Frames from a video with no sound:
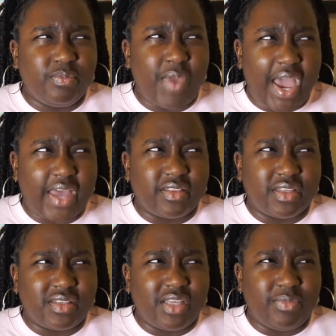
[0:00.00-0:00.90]
bad
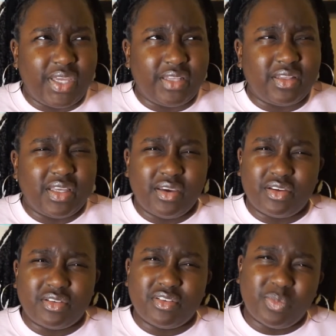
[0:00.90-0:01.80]
that they made the
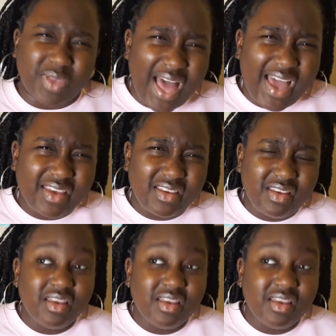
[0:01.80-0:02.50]
characters Black?